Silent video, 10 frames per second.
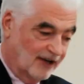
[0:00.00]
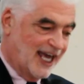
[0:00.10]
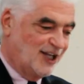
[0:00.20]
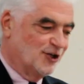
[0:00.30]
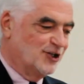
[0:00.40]

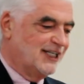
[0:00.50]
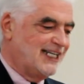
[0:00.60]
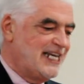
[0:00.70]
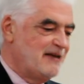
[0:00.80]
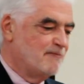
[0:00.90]
like
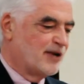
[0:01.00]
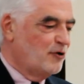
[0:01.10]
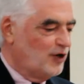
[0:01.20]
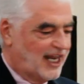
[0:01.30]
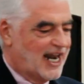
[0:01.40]
Dundee,
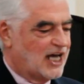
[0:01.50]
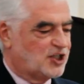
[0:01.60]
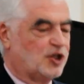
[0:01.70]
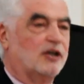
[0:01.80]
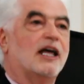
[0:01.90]
proudly
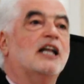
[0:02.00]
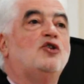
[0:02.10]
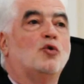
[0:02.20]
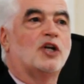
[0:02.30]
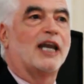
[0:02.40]
national and
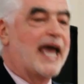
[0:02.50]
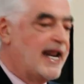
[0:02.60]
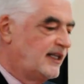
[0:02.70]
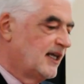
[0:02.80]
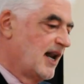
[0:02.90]
totally
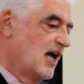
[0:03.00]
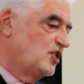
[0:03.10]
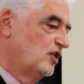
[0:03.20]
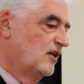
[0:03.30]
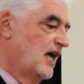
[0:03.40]

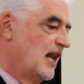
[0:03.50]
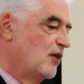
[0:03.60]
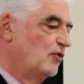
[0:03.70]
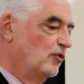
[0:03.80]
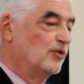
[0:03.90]
international in
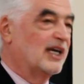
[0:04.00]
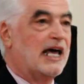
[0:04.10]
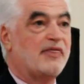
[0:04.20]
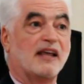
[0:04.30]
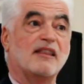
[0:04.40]
outlook. And I
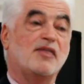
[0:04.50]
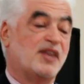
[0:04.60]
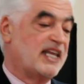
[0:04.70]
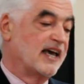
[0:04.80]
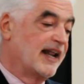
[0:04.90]
think the
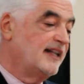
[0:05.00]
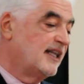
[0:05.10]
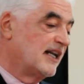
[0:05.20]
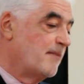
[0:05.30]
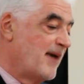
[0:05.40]
three are
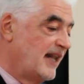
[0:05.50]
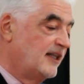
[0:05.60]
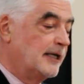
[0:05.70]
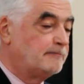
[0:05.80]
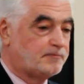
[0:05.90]

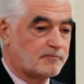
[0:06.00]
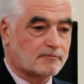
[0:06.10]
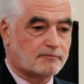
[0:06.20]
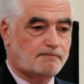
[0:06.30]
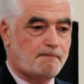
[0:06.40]
interdependent.
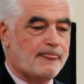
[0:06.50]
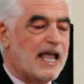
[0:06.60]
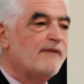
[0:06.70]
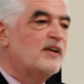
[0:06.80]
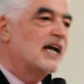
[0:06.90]

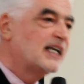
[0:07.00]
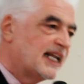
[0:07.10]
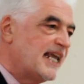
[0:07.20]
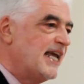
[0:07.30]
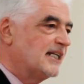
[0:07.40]
I've had a
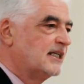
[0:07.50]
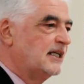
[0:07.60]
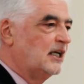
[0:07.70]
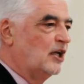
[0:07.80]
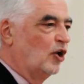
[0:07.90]
great
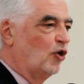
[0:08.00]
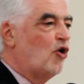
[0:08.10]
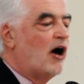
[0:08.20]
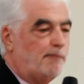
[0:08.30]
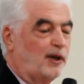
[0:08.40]

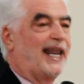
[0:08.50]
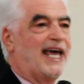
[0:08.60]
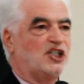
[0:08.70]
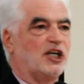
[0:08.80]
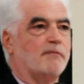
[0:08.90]
lot of
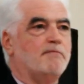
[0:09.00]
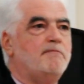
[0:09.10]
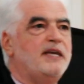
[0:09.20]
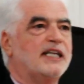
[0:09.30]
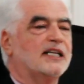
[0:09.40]
pleasure
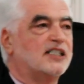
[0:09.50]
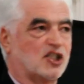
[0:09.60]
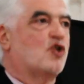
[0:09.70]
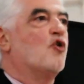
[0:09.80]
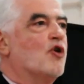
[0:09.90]
meeting
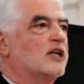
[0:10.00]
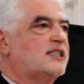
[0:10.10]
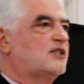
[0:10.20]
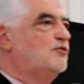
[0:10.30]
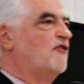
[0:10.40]

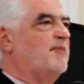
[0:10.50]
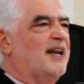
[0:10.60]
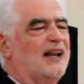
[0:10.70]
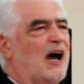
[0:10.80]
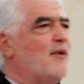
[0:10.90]
Scots who have
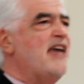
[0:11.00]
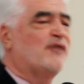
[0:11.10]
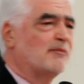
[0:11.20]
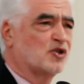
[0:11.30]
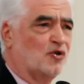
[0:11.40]
been away
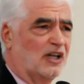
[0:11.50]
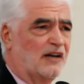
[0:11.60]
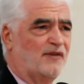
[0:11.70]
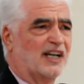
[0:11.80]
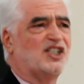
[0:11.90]
from
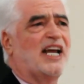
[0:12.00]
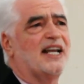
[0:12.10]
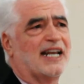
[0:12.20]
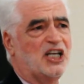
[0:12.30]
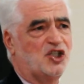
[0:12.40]
Scotland for
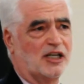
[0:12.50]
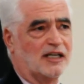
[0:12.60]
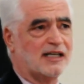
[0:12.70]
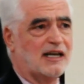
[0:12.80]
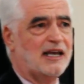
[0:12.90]

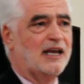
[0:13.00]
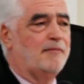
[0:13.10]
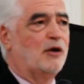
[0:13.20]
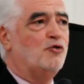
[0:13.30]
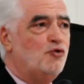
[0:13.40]
generations,
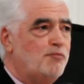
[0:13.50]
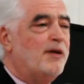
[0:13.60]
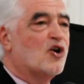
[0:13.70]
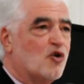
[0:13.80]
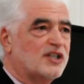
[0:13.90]
but who,
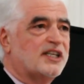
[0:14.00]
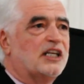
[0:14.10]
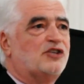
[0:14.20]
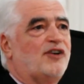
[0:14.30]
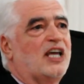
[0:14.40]
because of the
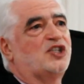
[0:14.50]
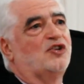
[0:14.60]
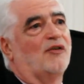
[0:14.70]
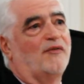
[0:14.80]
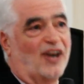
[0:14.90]
tradition
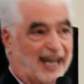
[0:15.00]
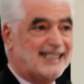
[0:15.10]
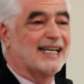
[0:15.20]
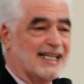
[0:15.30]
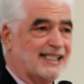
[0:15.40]
of
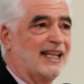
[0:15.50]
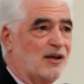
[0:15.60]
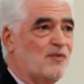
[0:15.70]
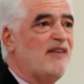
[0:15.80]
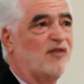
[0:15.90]
literacy
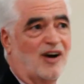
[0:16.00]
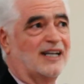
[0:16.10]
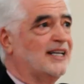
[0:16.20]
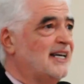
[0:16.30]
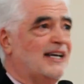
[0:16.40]
that we've
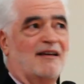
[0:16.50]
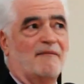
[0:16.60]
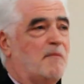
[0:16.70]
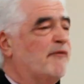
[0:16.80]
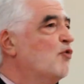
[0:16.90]
had
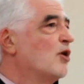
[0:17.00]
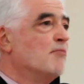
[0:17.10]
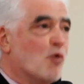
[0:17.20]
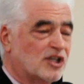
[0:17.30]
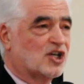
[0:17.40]
before
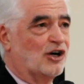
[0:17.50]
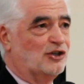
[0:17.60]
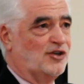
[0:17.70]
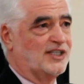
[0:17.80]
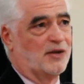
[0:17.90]
most
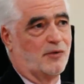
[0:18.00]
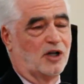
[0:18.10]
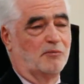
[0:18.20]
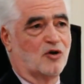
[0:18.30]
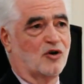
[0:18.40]
countries in the
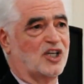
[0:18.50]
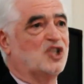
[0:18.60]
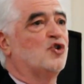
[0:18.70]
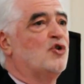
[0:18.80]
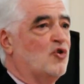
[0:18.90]
world, because of
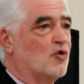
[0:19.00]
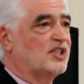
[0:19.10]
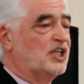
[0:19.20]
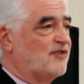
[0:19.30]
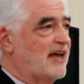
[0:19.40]
John
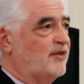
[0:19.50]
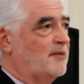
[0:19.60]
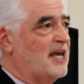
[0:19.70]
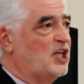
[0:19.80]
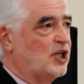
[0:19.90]
Knox's
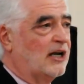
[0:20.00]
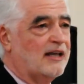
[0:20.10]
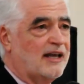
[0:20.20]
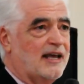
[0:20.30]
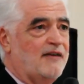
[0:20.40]
Reformation,
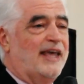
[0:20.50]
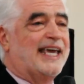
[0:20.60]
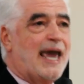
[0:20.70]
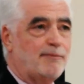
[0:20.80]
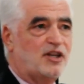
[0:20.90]
they
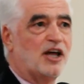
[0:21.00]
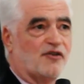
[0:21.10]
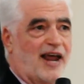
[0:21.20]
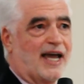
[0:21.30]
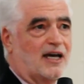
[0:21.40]
kept their
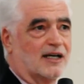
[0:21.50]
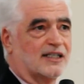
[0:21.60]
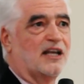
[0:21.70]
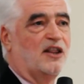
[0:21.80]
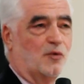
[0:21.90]

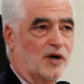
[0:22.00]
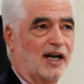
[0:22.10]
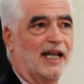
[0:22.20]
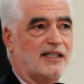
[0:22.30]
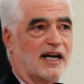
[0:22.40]
records, they were
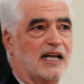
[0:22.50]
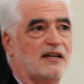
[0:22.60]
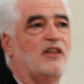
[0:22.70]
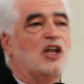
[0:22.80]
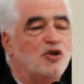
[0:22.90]

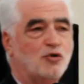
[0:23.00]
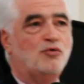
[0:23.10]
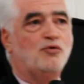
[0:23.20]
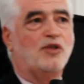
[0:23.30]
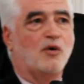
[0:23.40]
literate, they knew
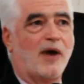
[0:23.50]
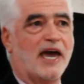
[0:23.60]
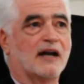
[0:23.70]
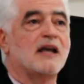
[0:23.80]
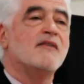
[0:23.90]
who they
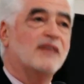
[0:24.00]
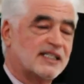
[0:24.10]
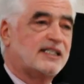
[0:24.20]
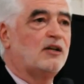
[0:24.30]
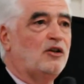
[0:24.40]
were, they
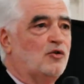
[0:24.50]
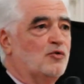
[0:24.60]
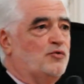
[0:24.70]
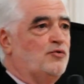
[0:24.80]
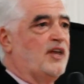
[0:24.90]
still know
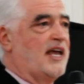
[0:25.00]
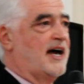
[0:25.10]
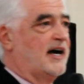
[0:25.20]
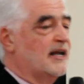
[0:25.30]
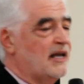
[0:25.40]
who they
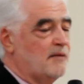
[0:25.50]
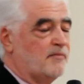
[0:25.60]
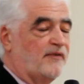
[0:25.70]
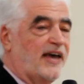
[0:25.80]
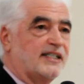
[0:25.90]
are.
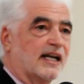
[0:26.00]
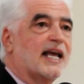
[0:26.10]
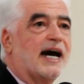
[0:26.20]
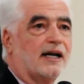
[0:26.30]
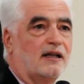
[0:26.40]
Professor
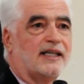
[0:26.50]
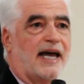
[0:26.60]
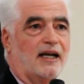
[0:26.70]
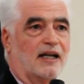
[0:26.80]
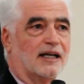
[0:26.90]
Carol
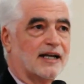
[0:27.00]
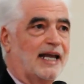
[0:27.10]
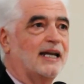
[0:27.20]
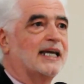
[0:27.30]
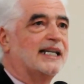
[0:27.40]
Tyler
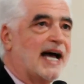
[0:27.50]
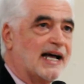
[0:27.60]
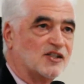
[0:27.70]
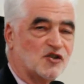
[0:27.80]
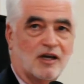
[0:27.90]
in
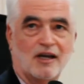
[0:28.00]
Gdansk,